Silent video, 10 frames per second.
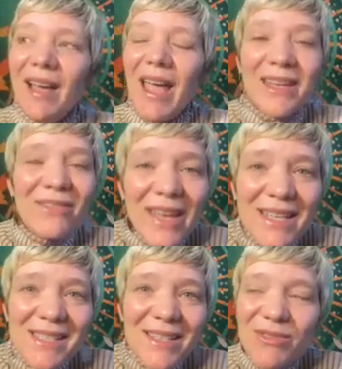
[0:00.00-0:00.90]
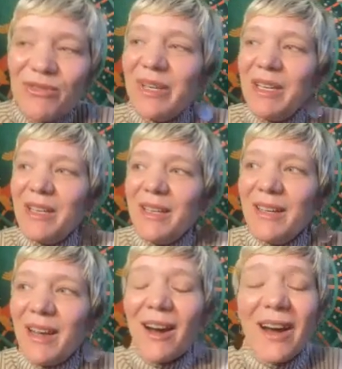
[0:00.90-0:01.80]
and invasive
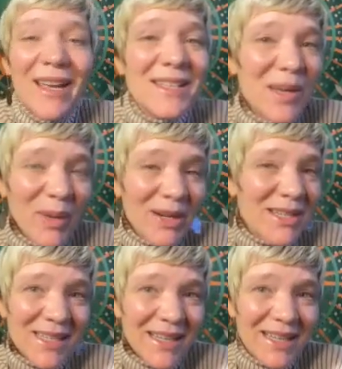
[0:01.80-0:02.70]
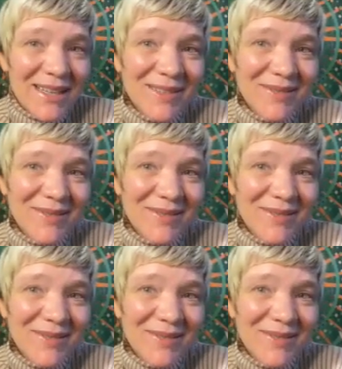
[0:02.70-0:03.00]
are anti-parasitic.